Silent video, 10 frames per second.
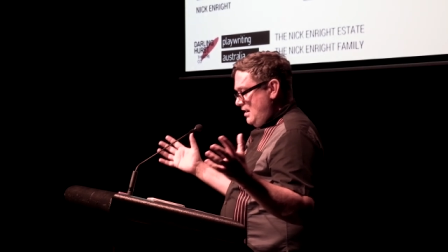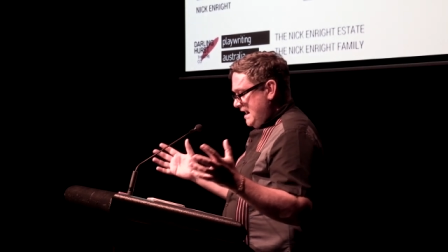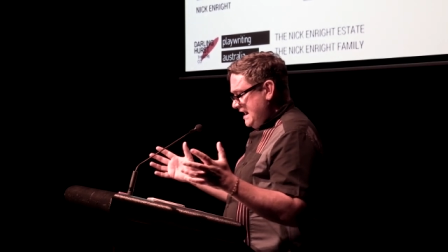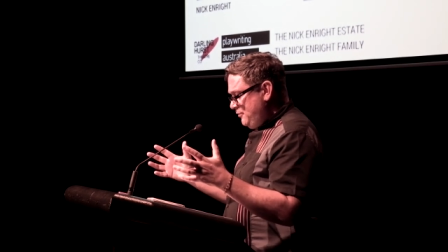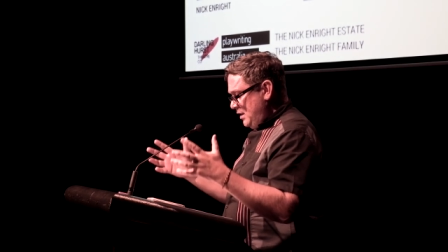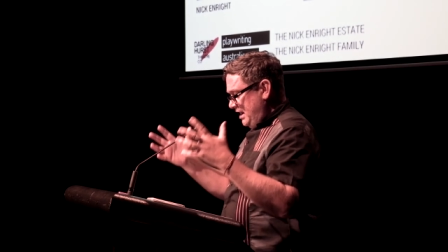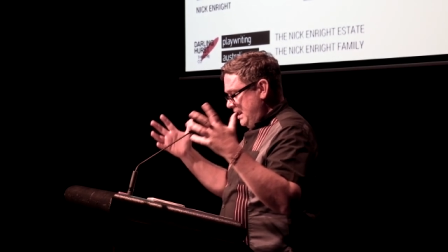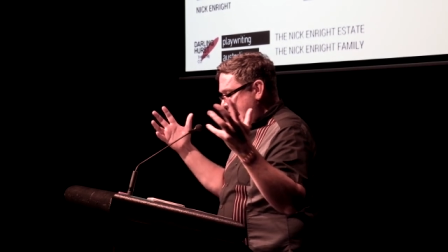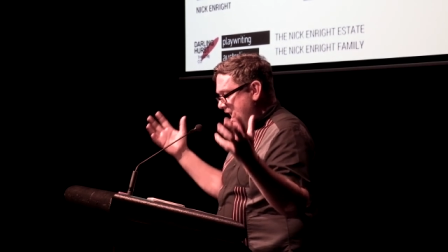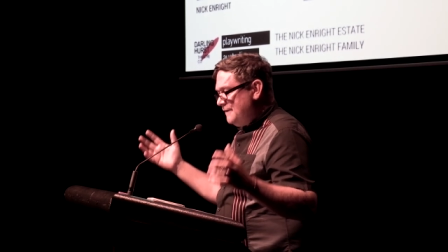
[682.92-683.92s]
and everyone
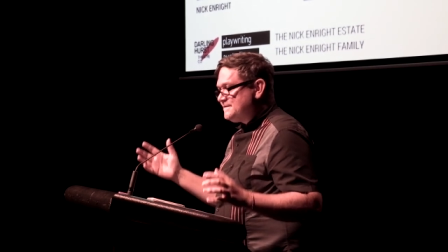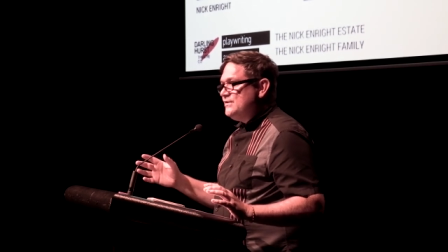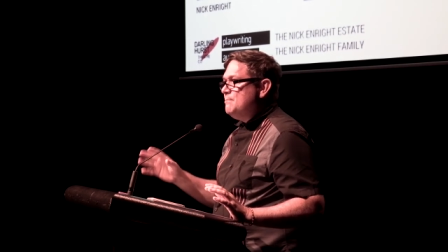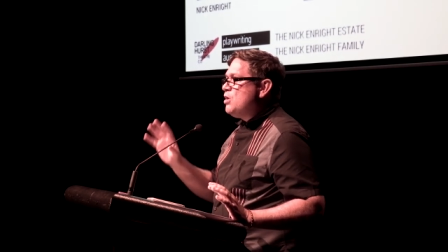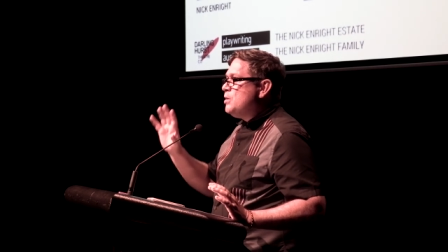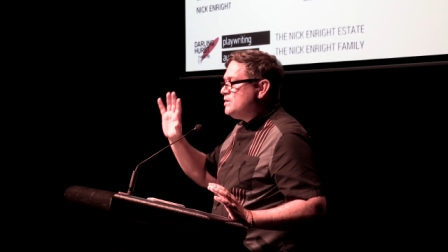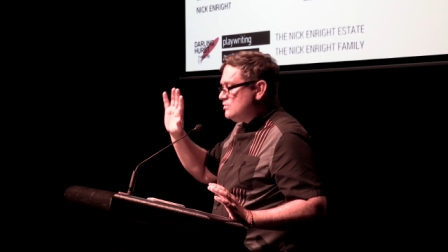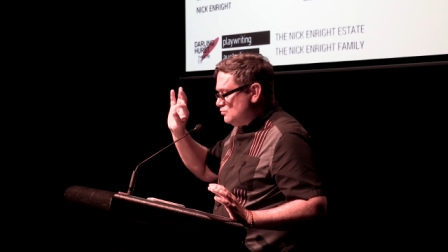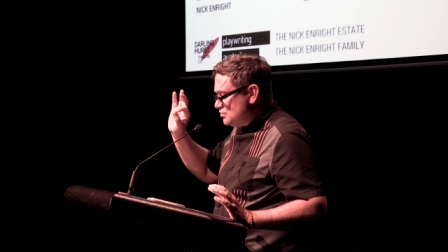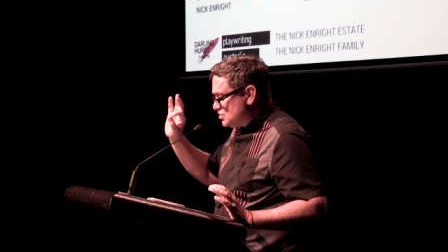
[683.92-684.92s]
laughed and the
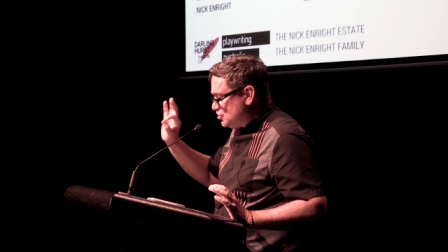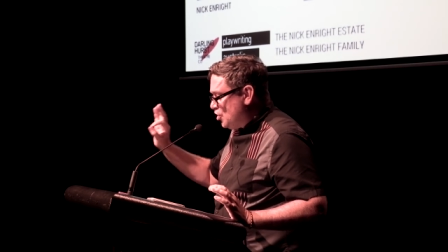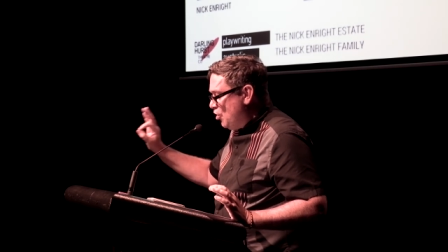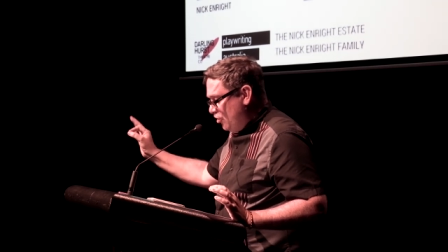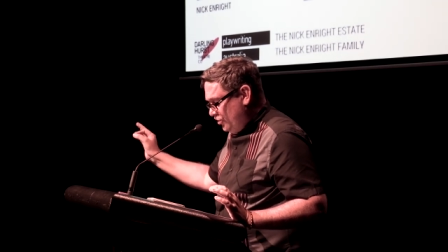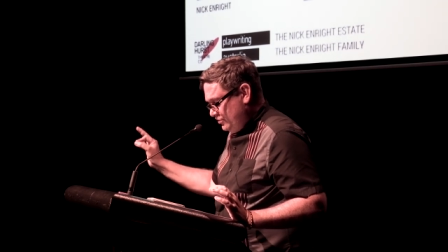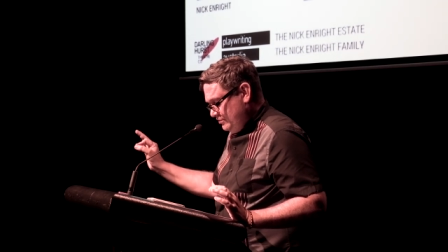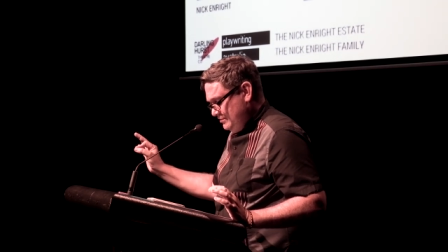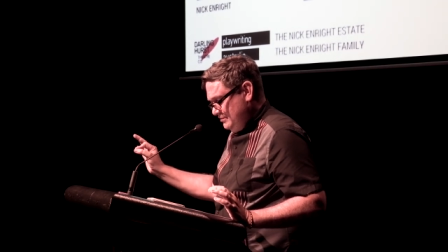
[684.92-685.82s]
moment was gone.